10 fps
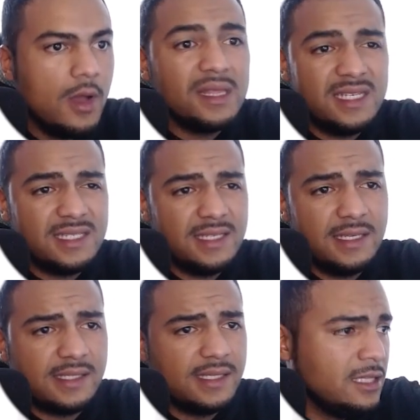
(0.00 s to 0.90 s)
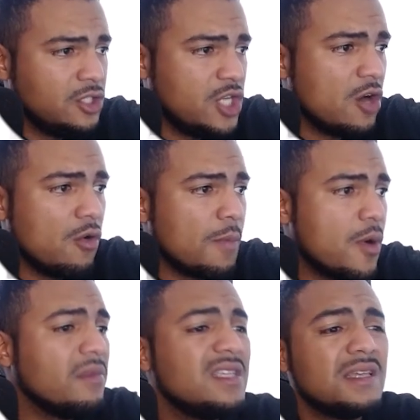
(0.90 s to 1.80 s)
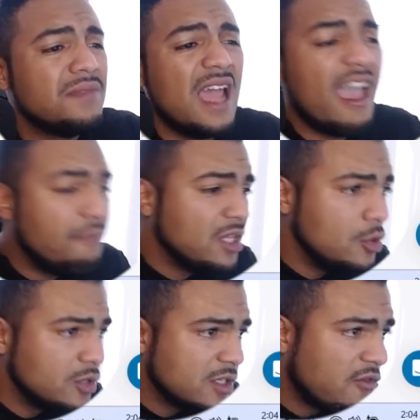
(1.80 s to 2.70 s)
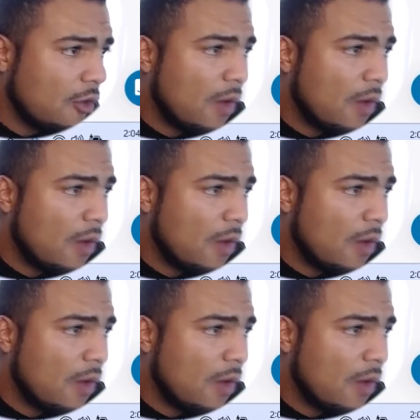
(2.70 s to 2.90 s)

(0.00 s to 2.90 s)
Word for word: but this is the general general prompt is something I have been using for a